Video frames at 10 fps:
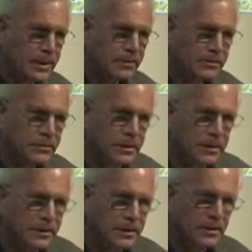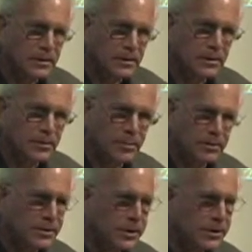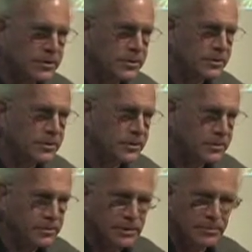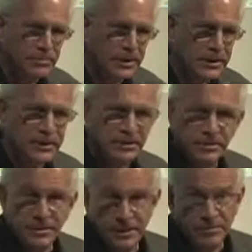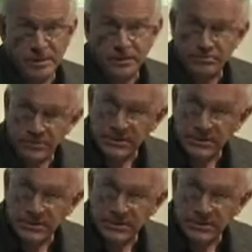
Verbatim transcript: of uh, appreciations to him on his deathbed.